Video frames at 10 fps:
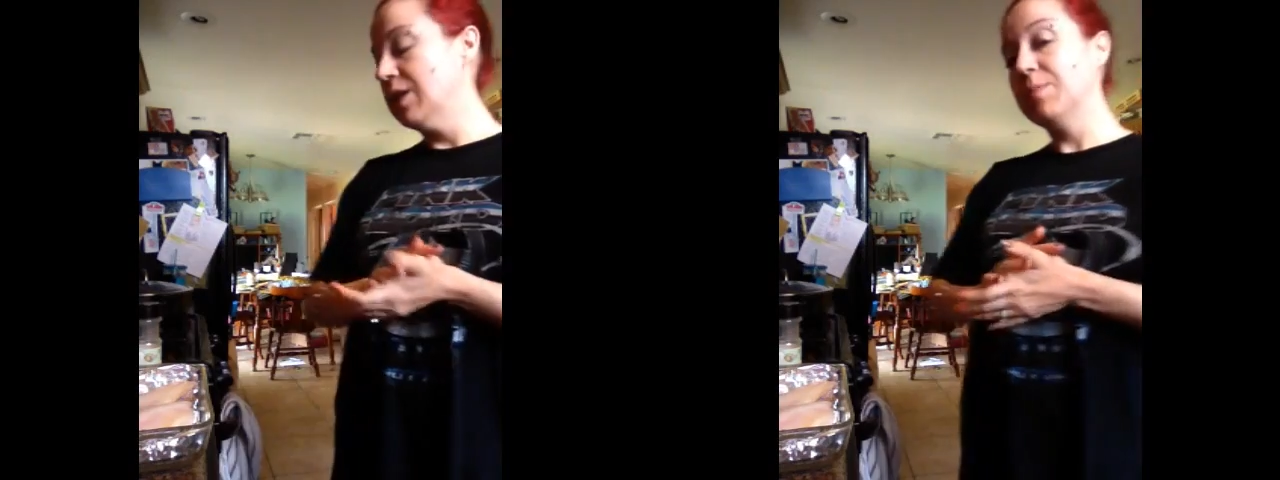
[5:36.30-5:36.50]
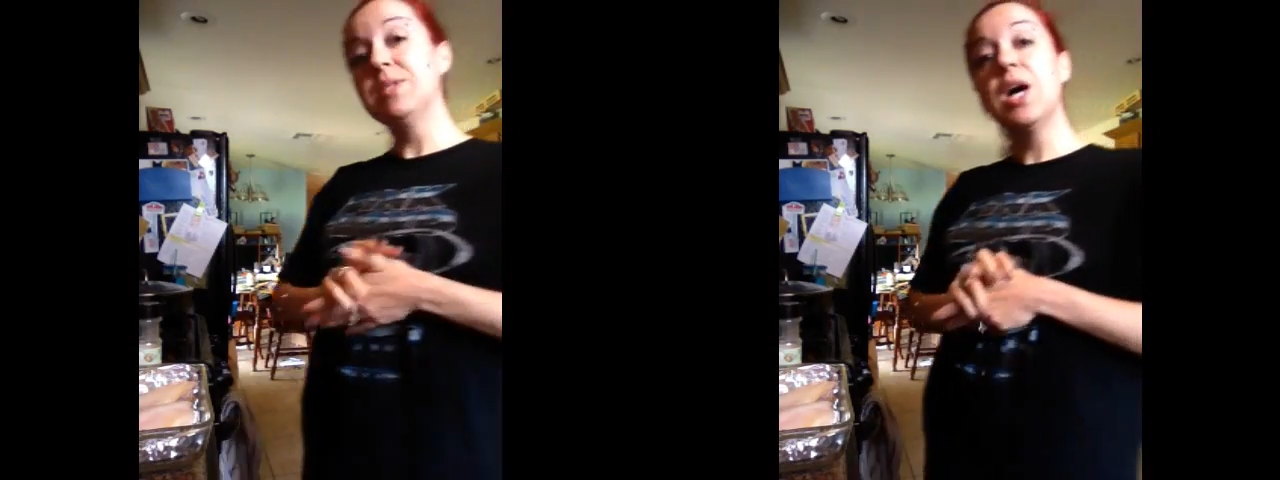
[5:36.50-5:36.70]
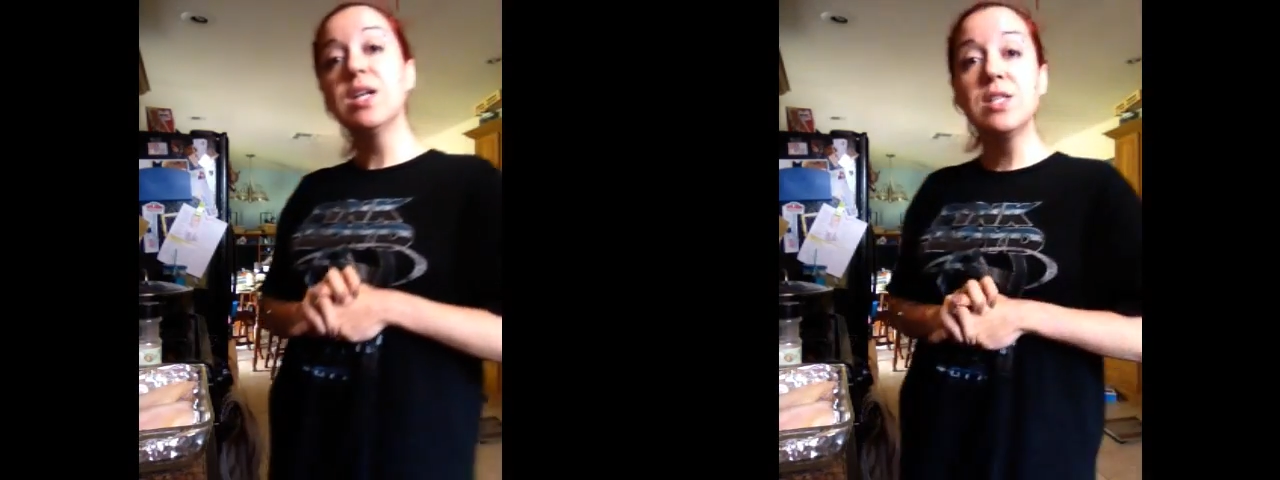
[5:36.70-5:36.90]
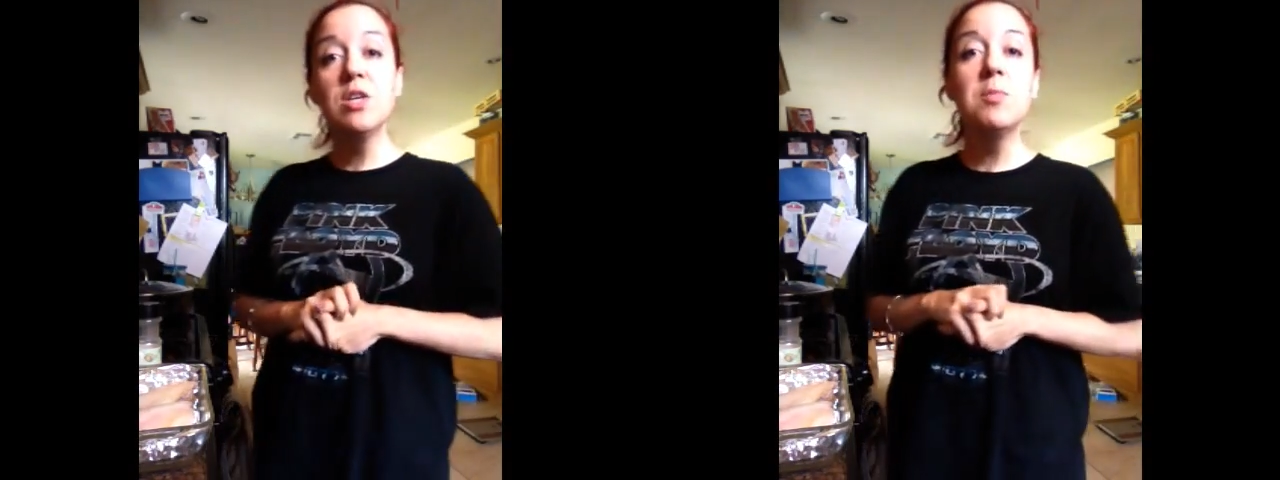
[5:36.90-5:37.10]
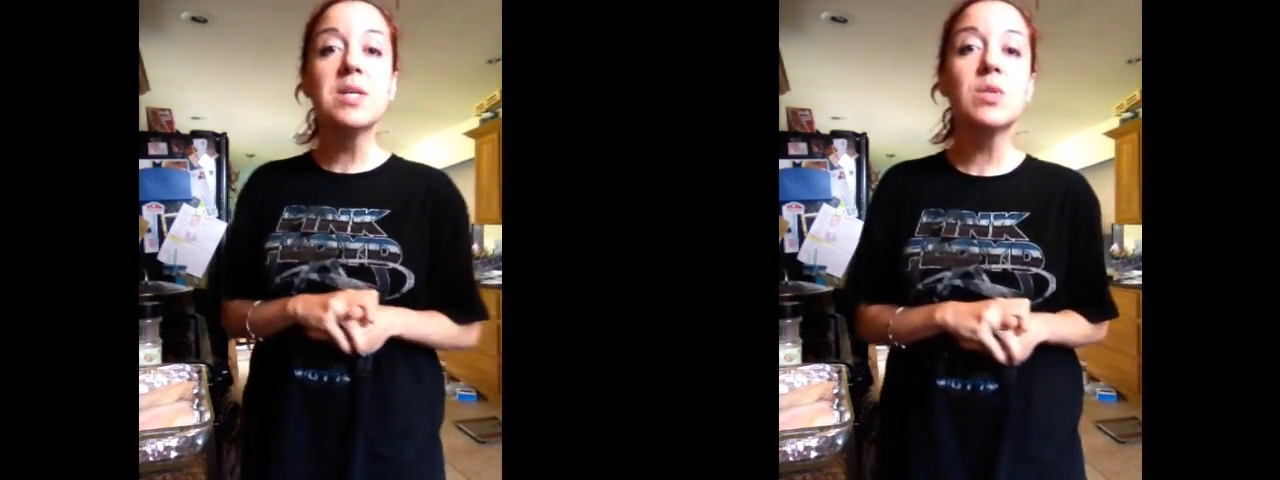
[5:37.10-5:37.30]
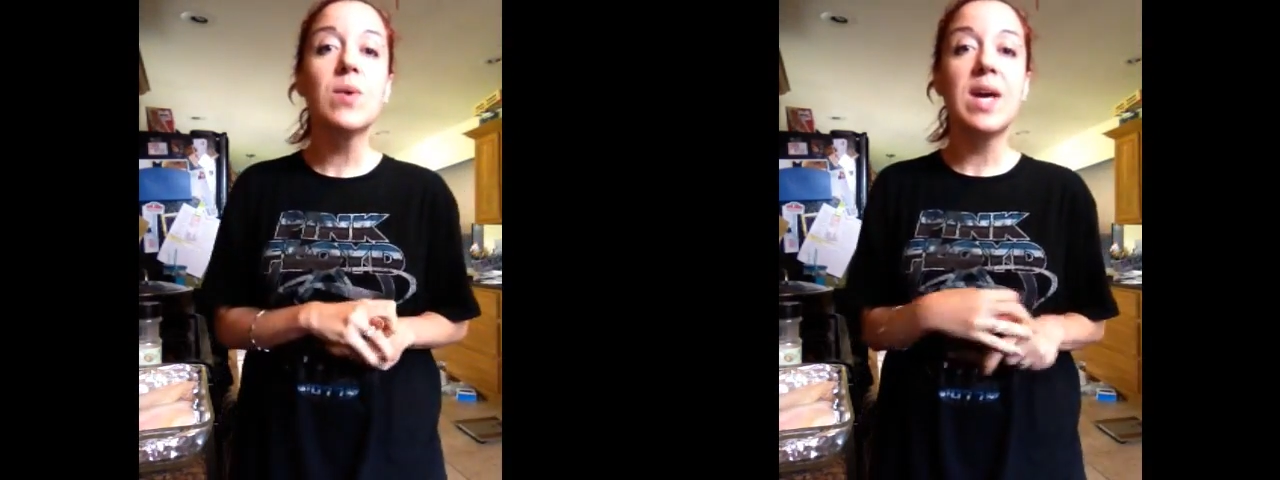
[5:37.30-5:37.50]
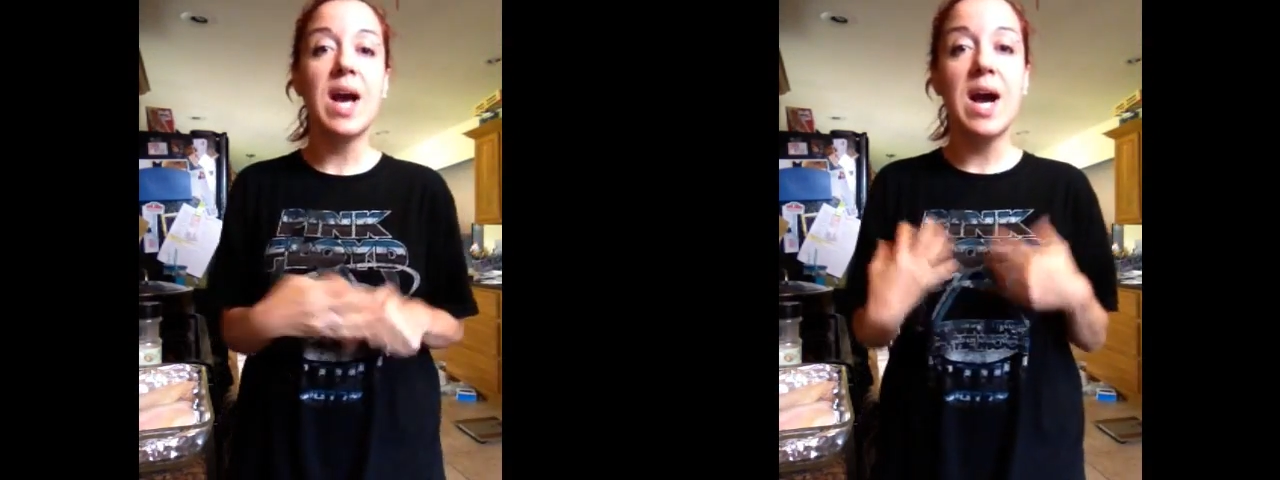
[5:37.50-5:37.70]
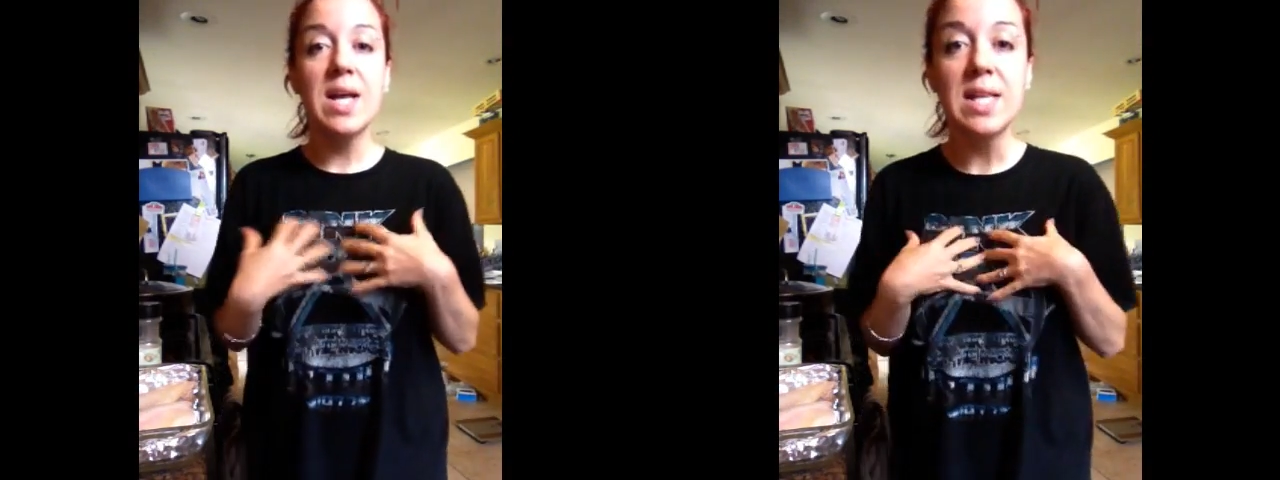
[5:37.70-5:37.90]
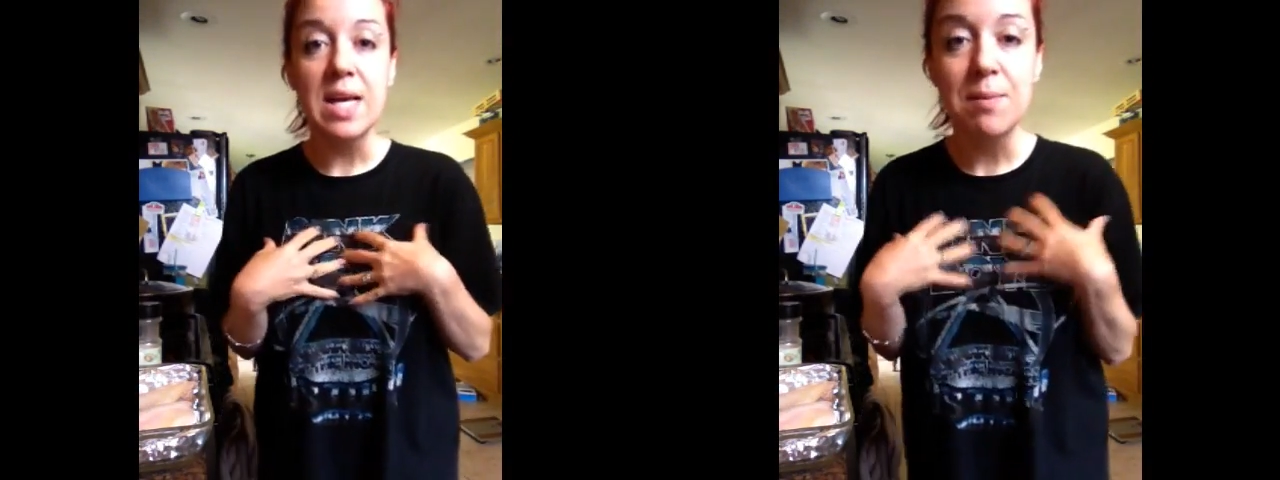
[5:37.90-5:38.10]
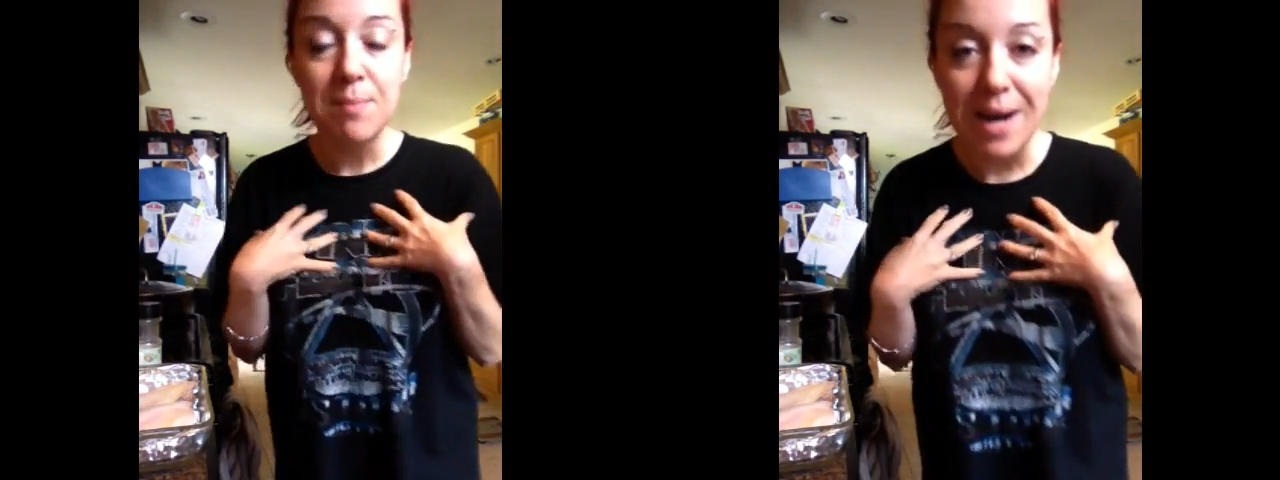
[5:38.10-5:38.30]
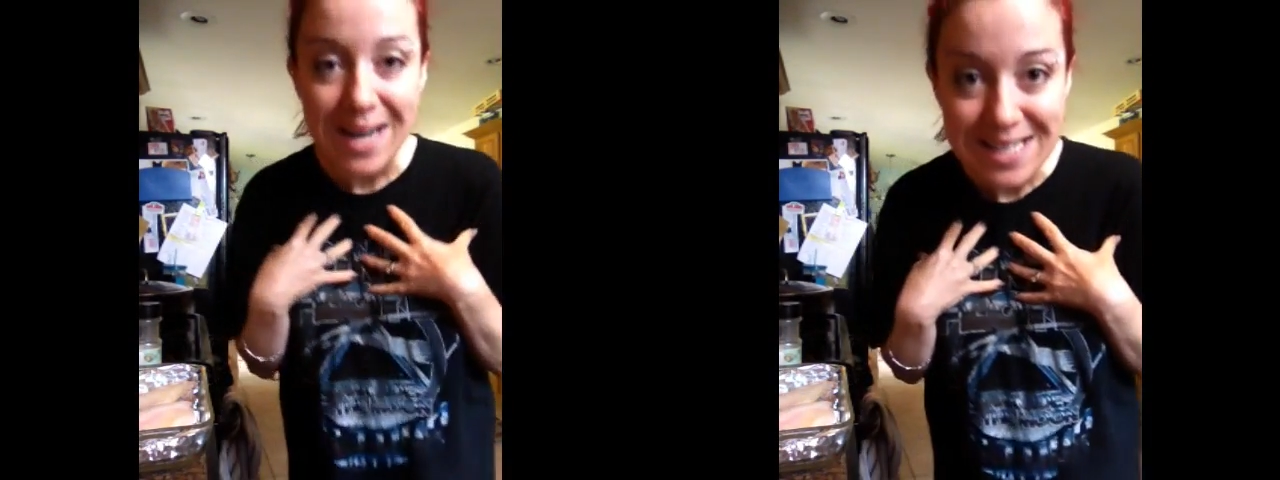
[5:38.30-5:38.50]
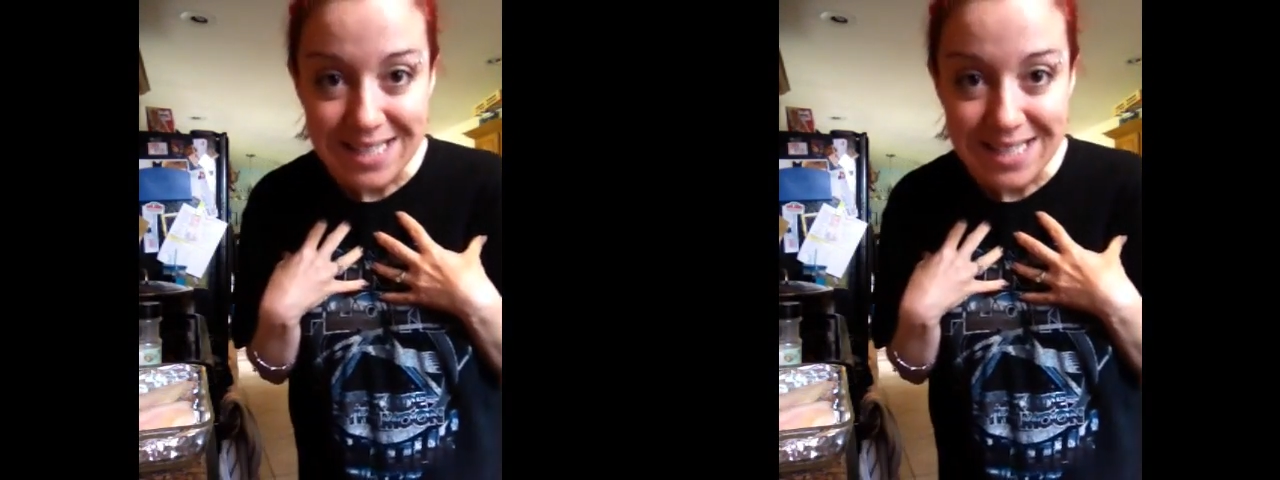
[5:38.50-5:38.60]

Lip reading: Let me talk to you about the way I like my